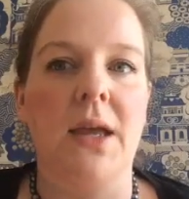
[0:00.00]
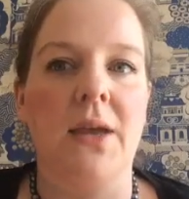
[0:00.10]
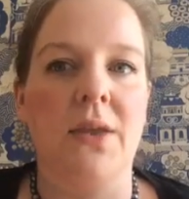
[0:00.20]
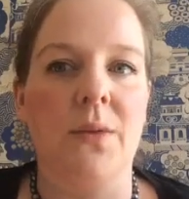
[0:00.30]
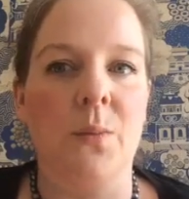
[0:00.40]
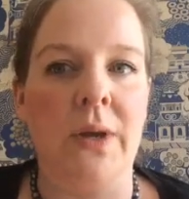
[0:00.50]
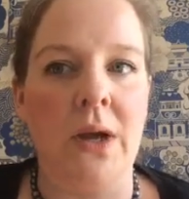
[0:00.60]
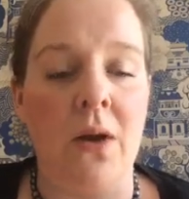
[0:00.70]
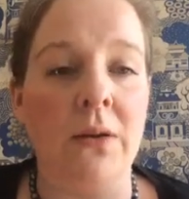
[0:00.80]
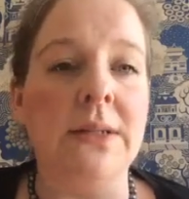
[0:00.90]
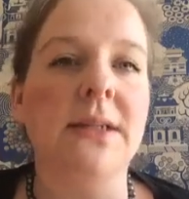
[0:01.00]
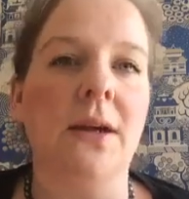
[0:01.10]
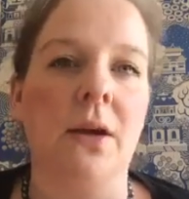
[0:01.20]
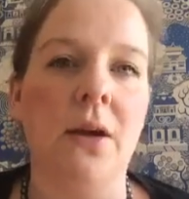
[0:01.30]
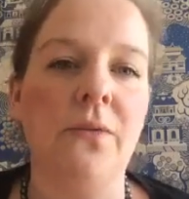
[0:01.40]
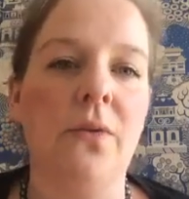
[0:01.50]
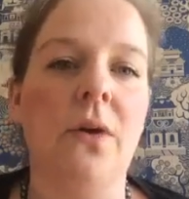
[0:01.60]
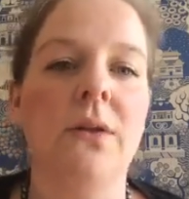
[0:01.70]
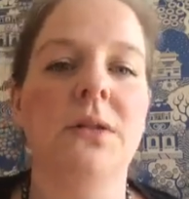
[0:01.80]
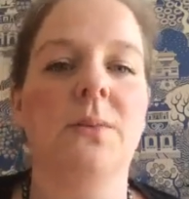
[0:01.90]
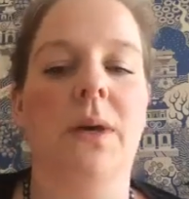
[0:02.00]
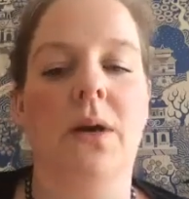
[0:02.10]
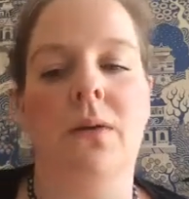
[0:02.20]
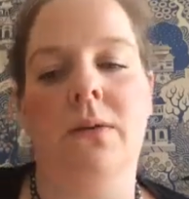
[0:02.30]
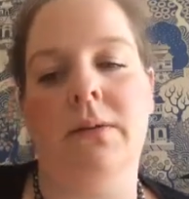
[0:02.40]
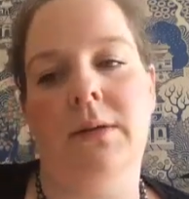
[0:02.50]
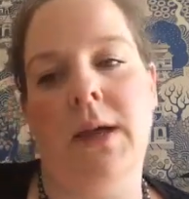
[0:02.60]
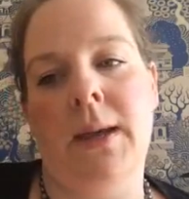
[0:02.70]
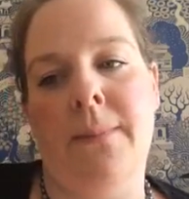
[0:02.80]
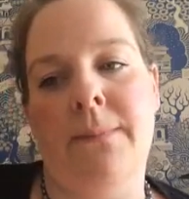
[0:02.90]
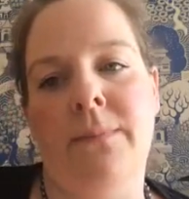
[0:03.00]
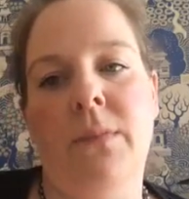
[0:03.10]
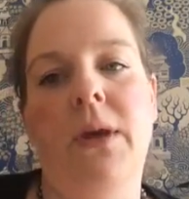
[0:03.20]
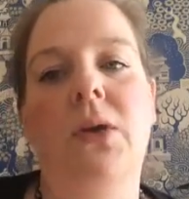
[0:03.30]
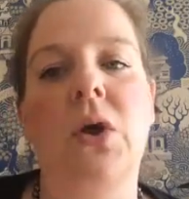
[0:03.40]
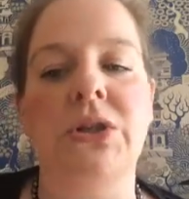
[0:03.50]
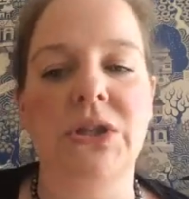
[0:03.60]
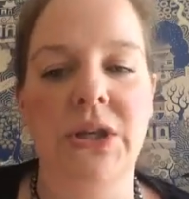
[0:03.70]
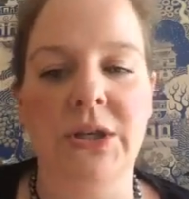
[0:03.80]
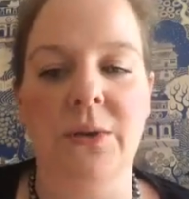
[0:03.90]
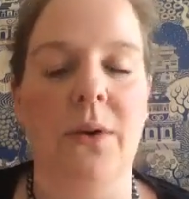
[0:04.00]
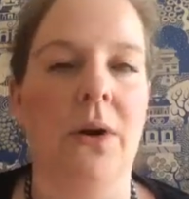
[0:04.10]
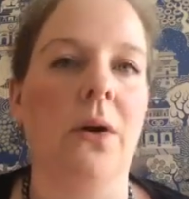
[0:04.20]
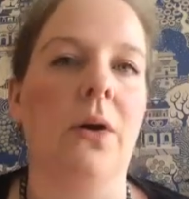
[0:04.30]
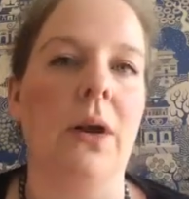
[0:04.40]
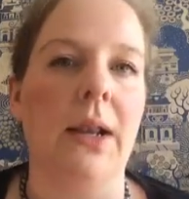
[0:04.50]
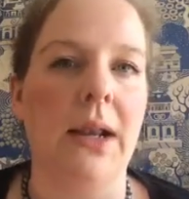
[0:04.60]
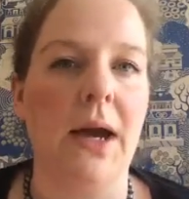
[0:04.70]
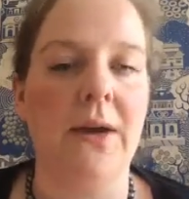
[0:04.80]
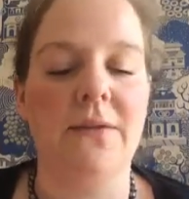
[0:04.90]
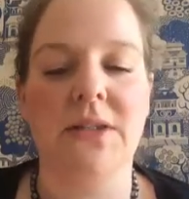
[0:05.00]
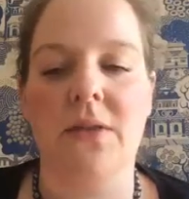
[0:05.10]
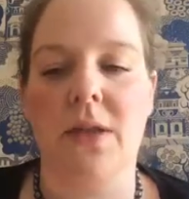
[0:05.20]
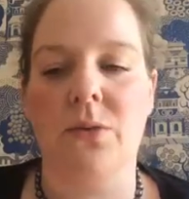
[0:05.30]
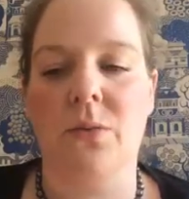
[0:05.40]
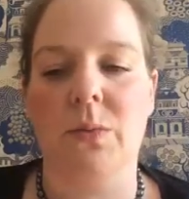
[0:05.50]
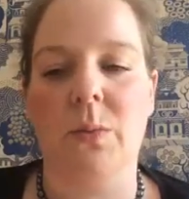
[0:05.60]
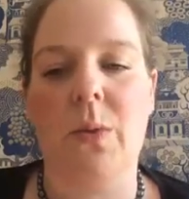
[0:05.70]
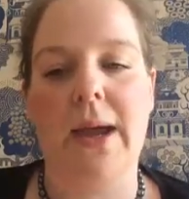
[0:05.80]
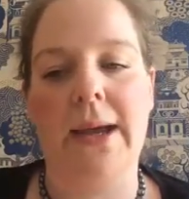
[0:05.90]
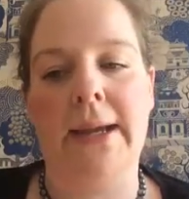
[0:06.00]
we can't see our loved ones, we can't continue our lives in the normal way.